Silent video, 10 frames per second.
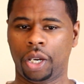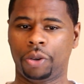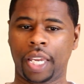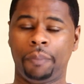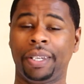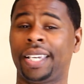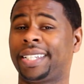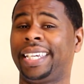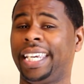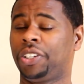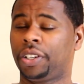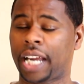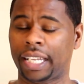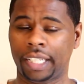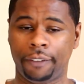okay? Because again, you're
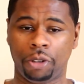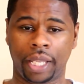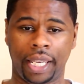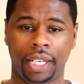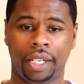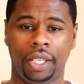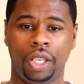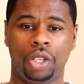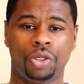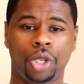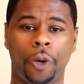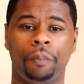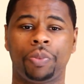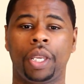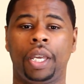not level headed. So,
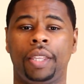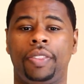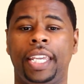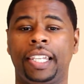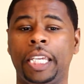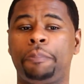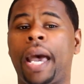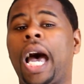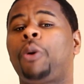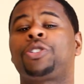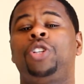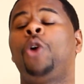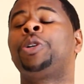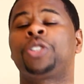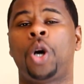the elite powers
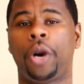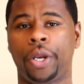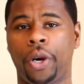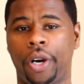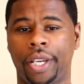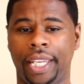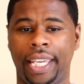know what's going on, and